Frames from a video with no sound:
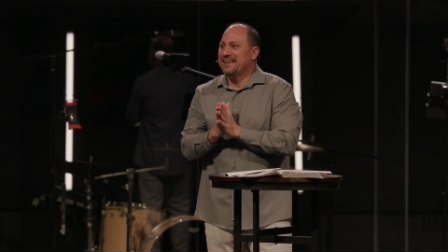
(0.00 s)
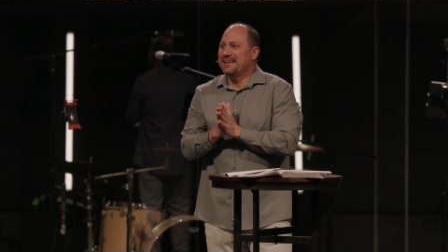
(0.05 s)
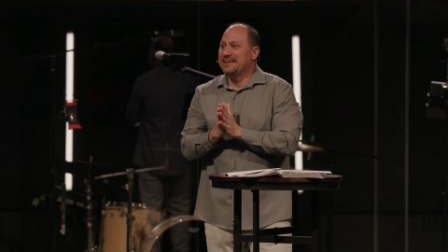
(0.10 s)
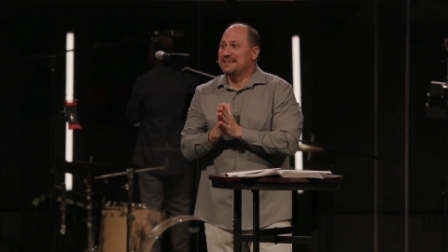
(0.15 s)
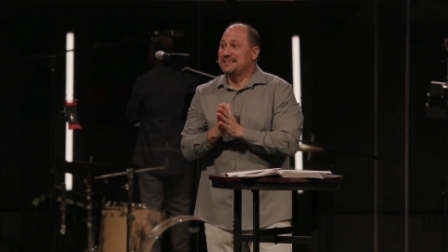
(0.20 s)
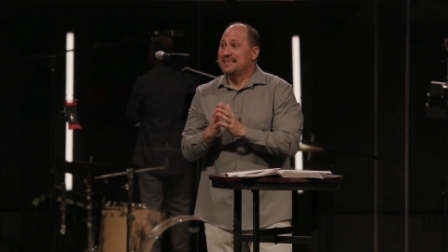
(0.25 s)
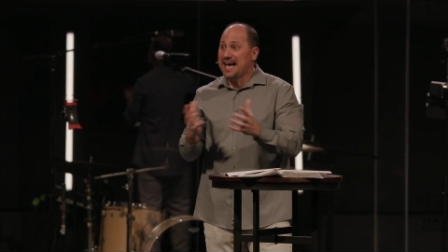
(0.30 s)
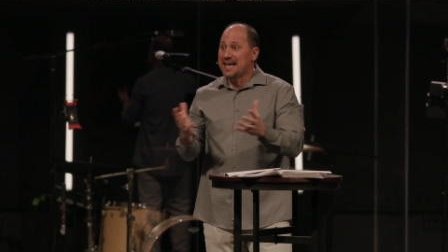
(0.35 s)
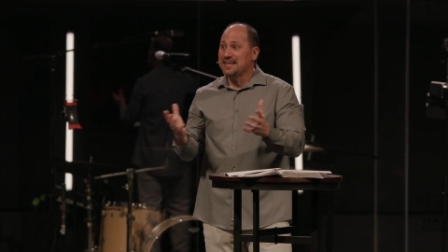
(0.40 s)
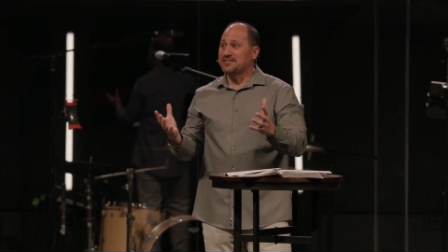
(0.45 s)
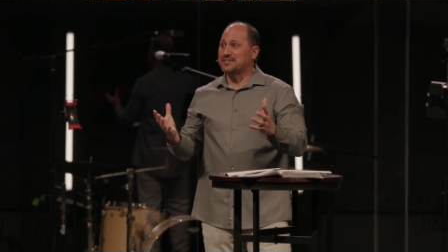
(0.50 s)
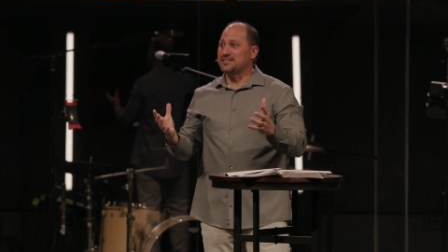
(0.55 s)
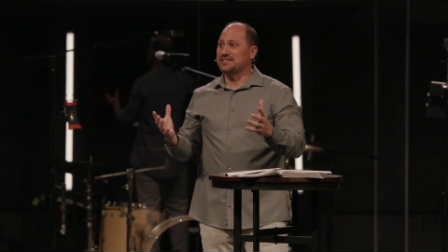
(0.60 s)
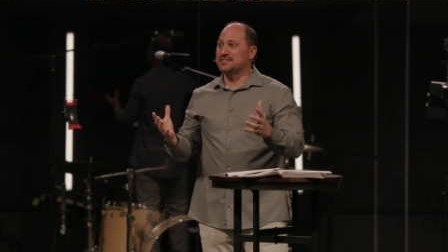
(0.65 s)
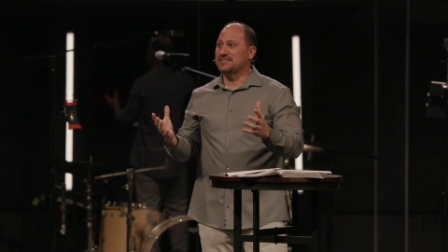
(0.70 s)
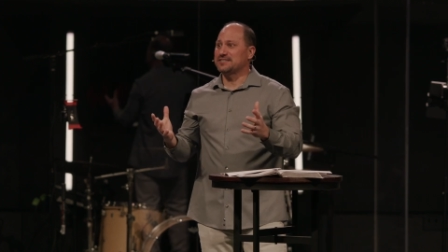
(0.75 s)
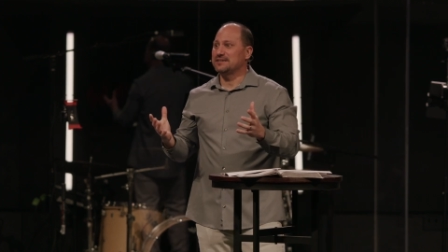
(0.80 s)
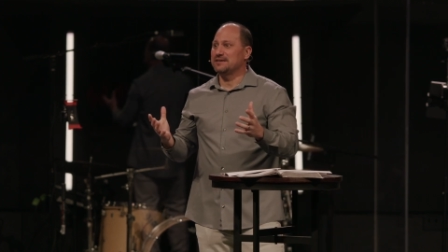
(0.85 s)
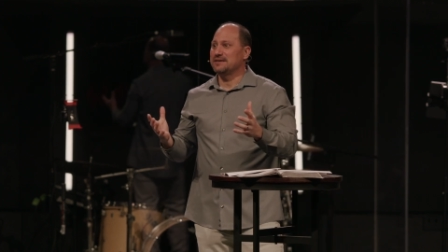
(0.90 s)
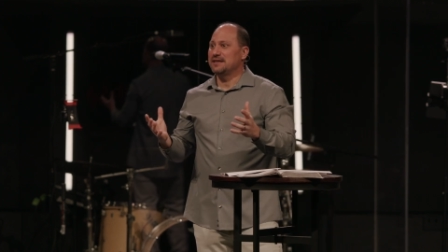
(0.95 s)

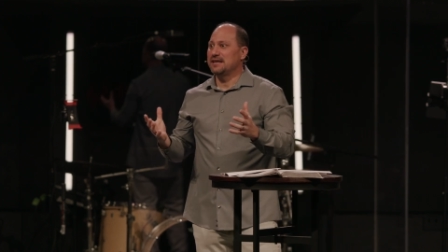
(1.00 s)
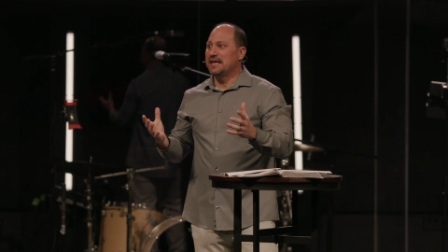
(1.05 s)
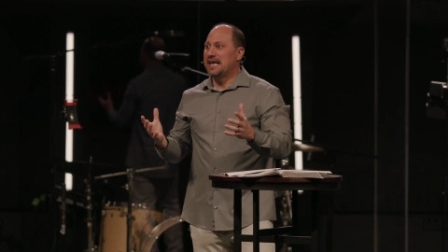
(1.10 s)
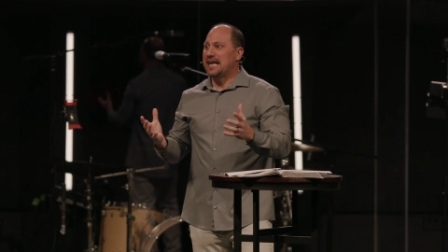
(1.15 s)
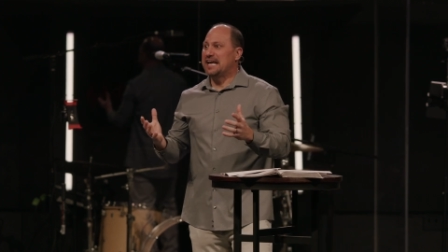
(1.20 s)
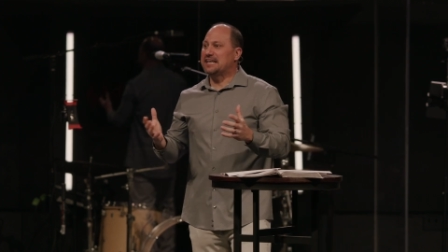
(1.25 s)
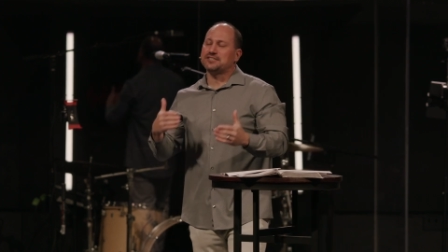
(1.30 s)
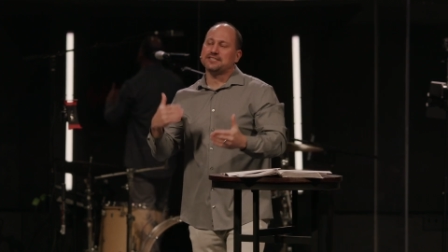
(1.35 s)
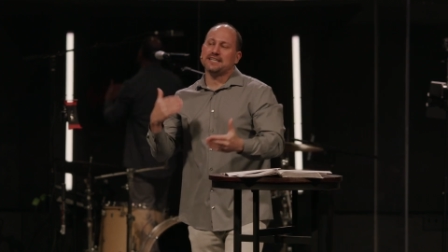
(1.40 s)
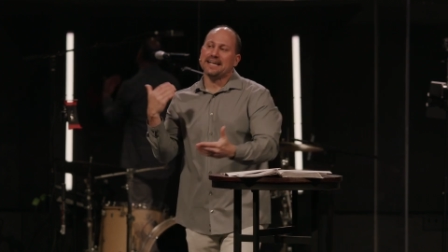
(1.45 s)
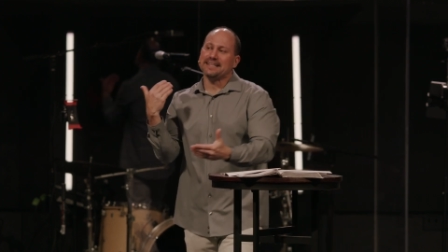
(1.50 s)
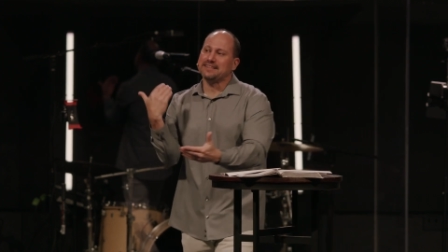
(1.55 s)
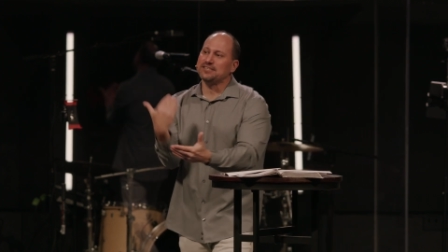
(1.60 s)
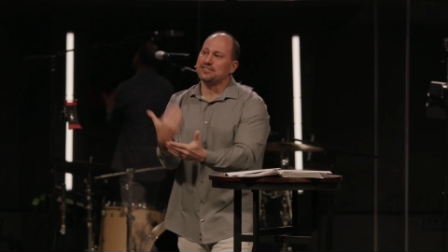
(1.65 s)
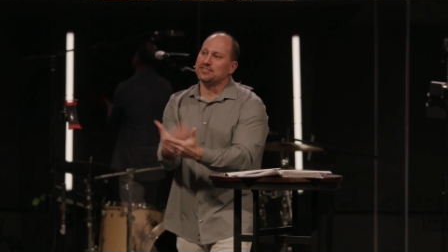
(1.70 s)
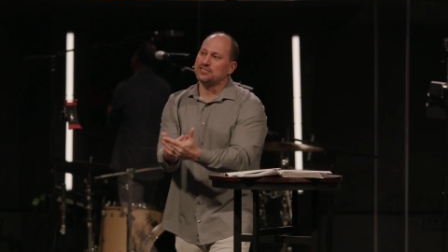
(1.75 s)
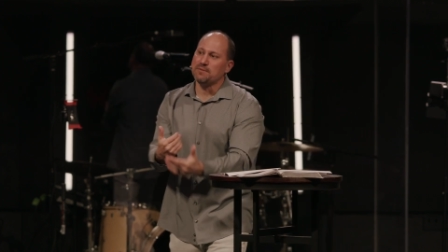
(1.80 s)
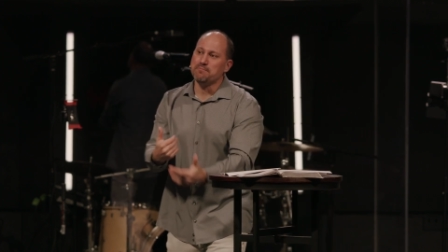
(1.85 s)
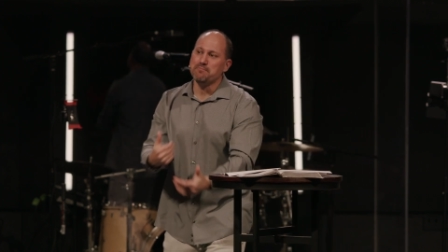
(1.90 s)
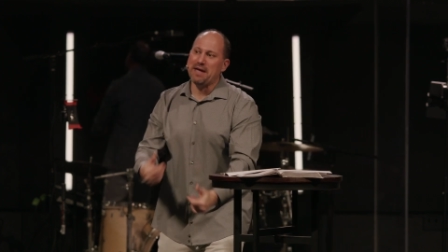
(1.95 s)
yes, it's not this
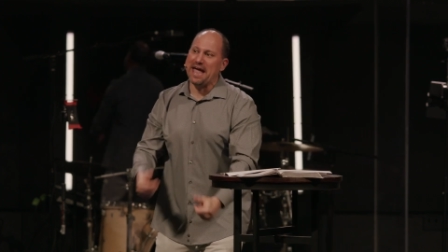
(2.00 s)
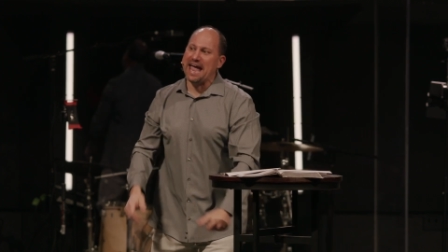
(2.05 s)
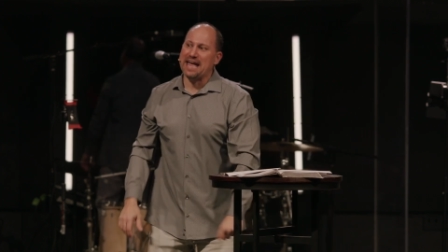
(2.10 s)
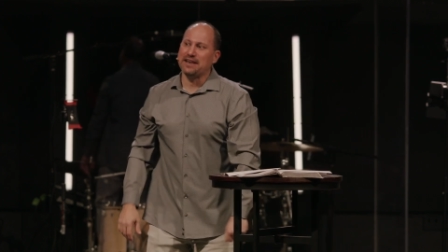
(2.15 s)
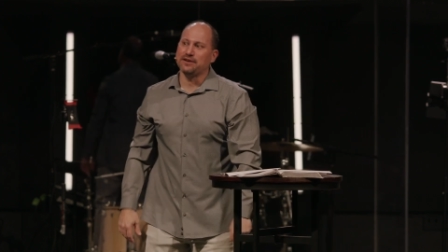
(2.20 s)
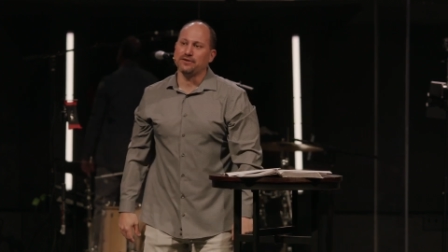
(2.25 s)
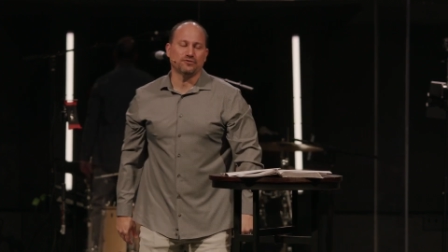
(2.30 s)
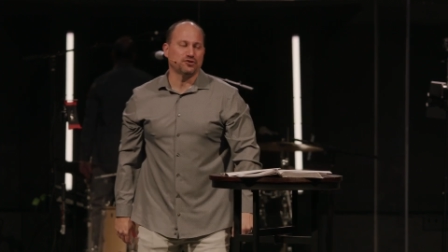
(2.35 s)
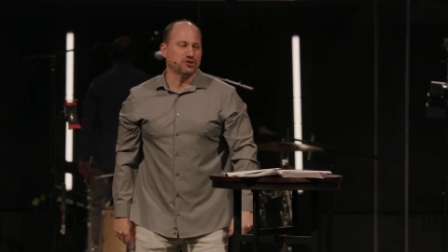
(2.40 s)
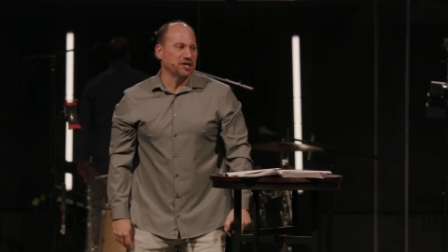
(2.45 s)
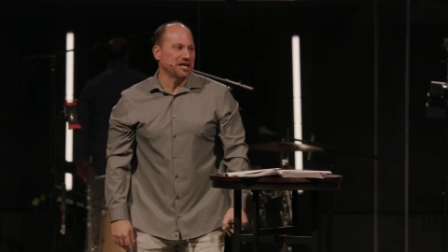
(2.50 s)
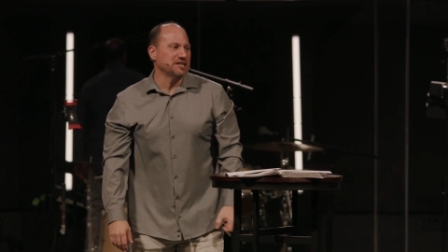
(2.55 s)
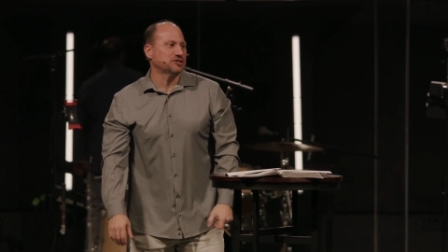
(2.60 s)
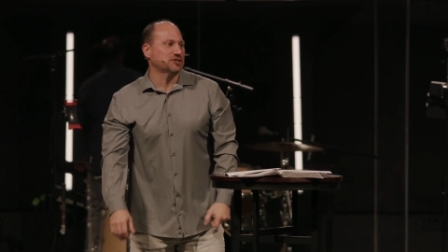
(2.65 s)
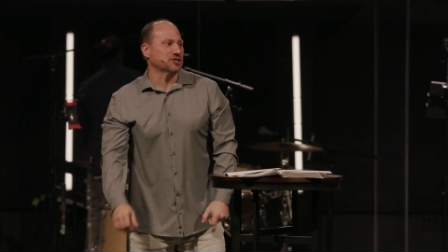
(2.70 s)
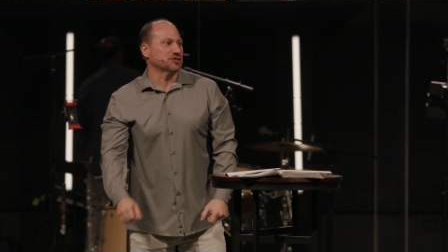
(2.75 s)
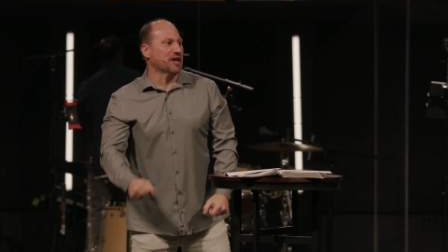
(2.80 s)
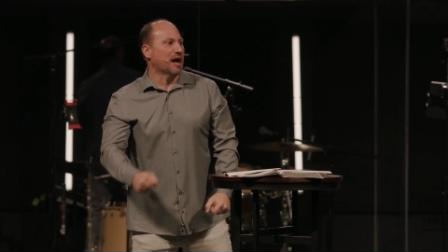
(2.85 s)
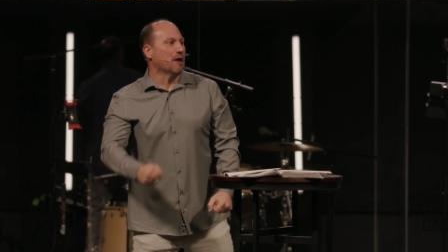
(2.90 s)
demand of, Jesus, I